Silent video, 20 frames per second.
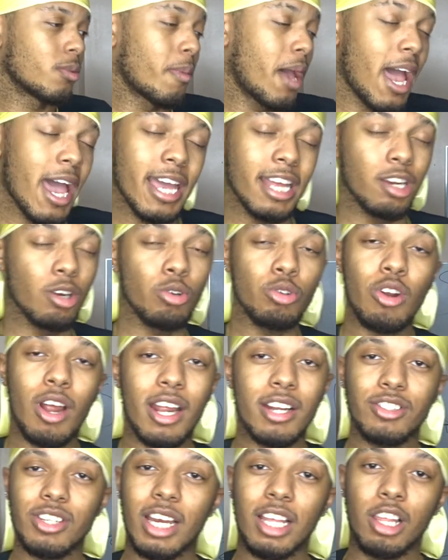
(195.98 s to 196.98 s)
Manhattan. Don't go
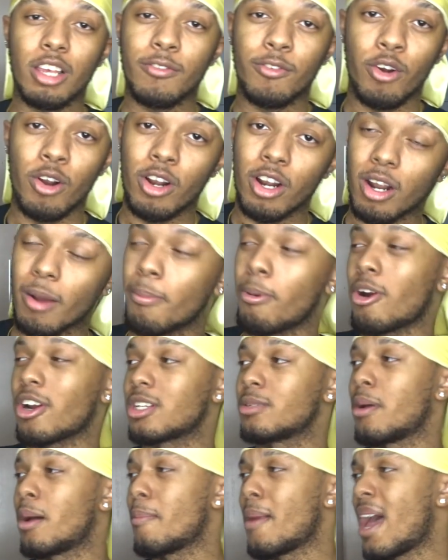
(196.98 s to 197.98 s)
out try to look for a parking
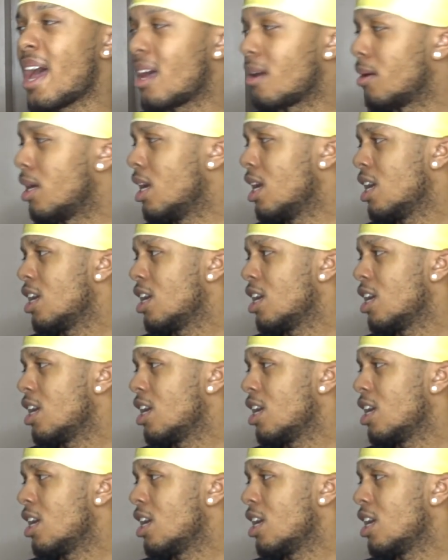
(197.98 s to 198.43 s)
spot in Manhattan.